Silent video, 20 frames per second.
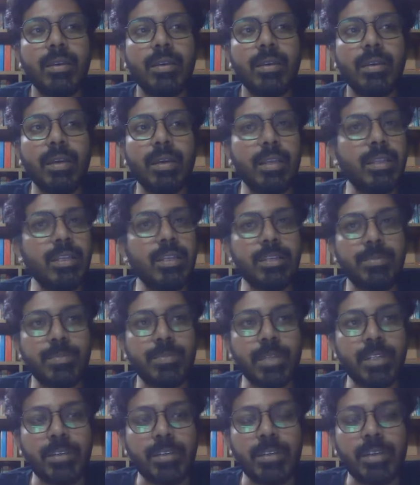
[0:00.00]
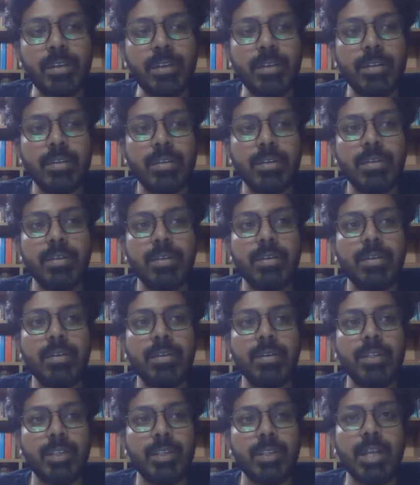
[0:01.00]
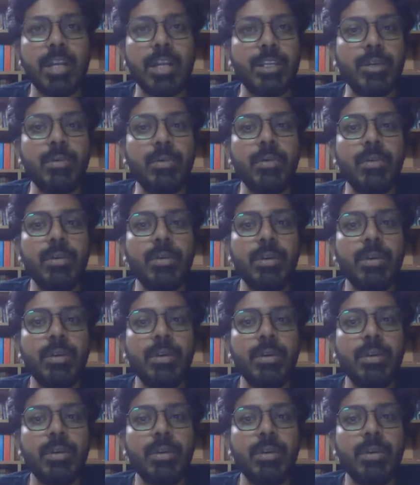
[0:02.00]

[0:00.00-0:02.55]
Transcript: in that particular scenario.